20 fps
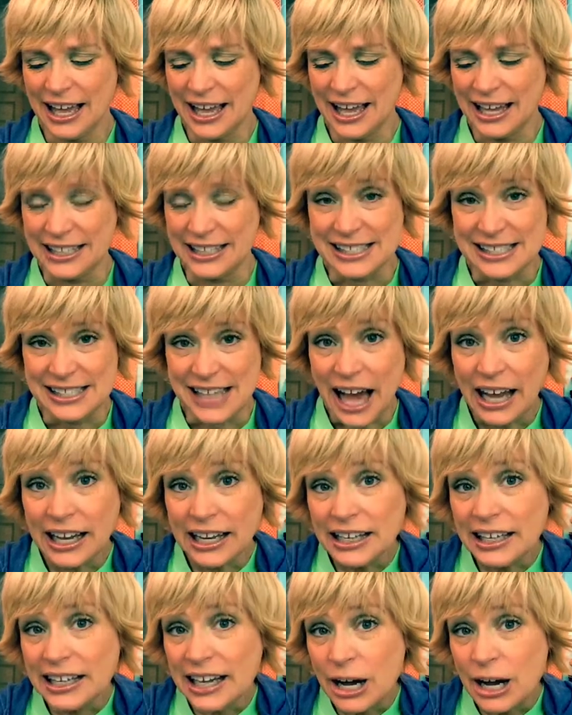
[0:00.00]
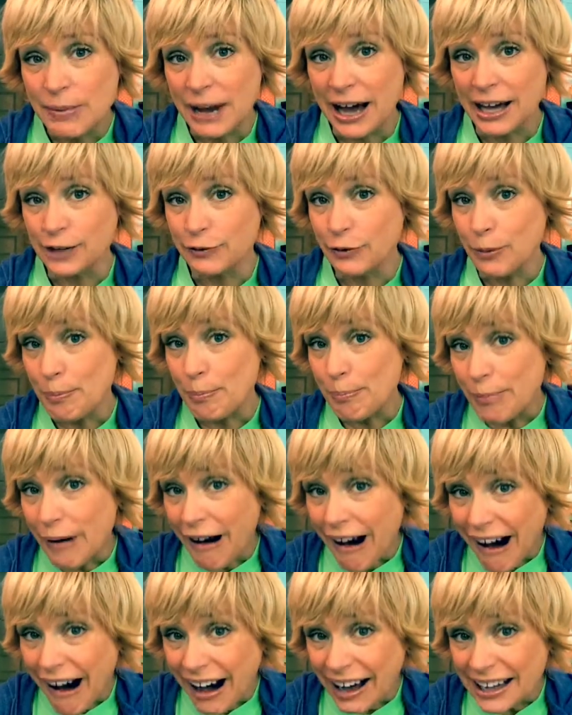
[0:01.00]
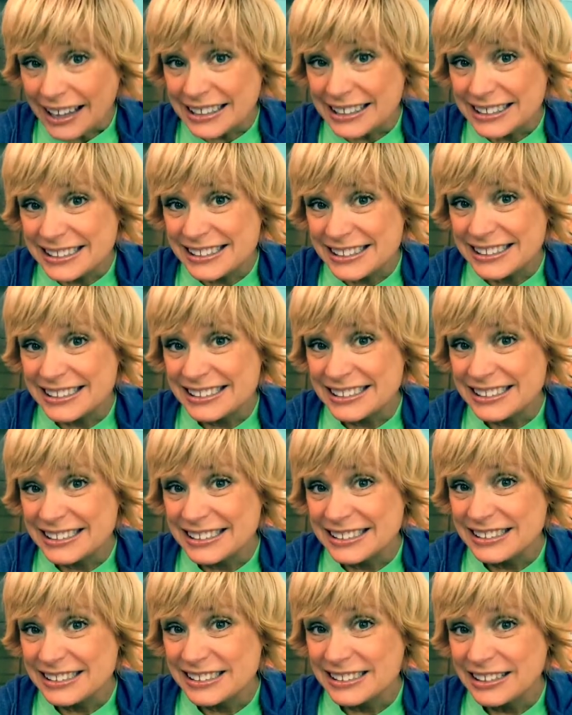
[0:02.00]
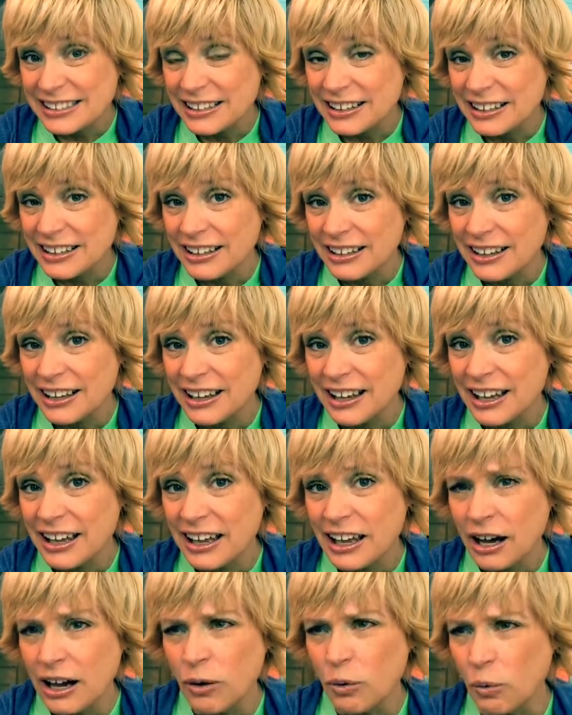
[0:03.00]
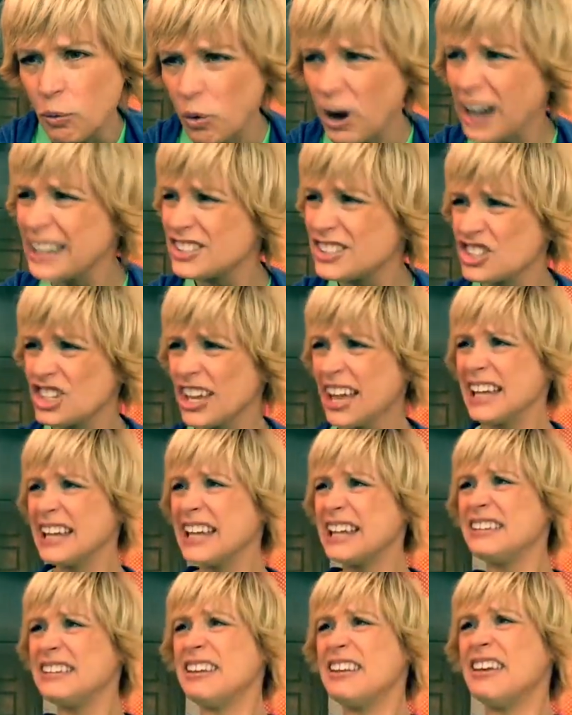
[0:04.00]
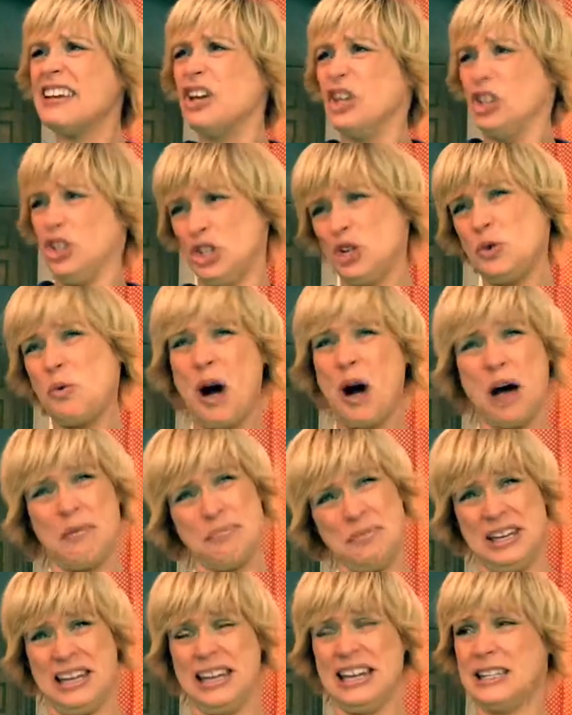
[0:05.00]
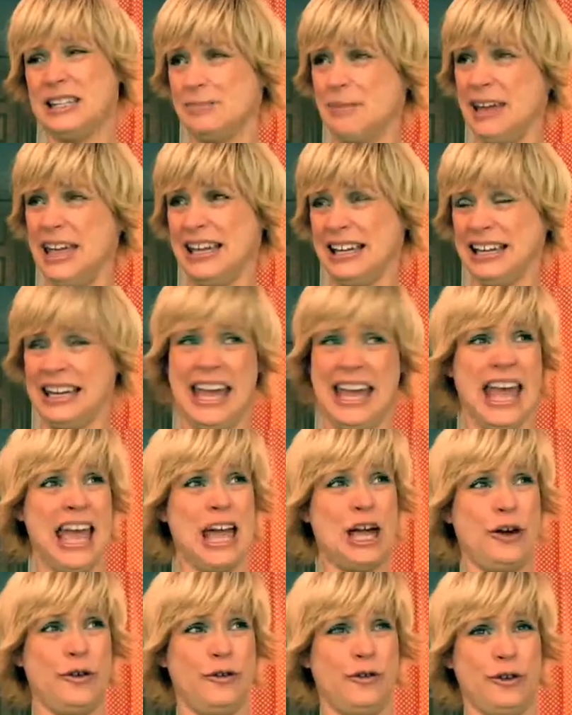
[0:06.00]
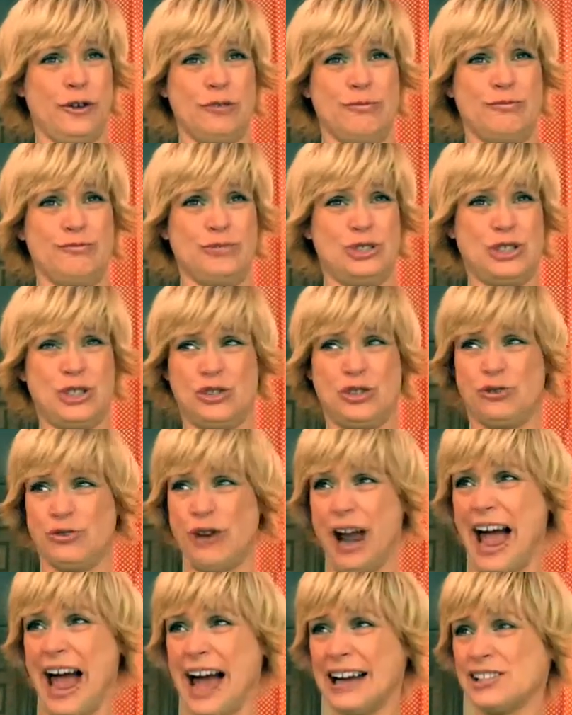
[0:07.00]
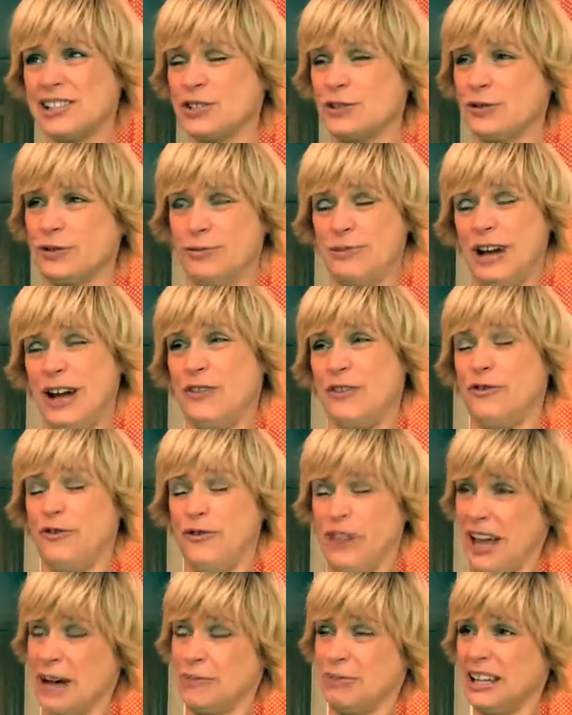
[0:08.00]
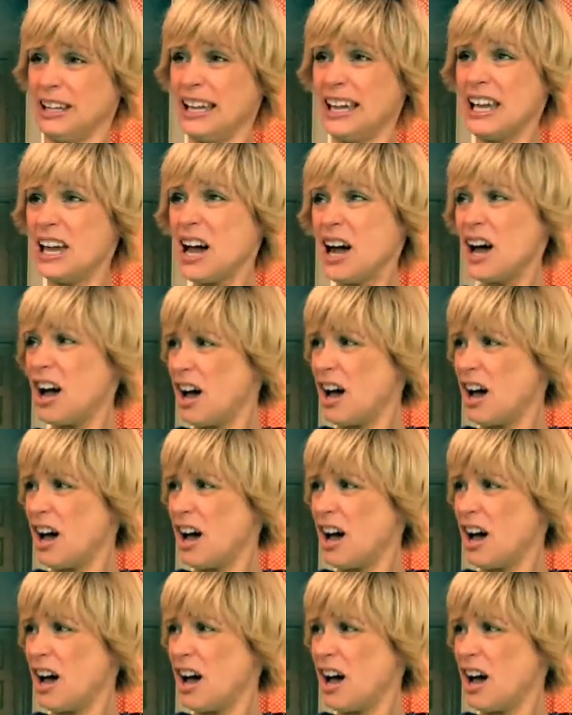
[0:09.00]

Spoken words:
And it's not going to come out of a box. What, Janet? You want me to make a cake from scratch for my family?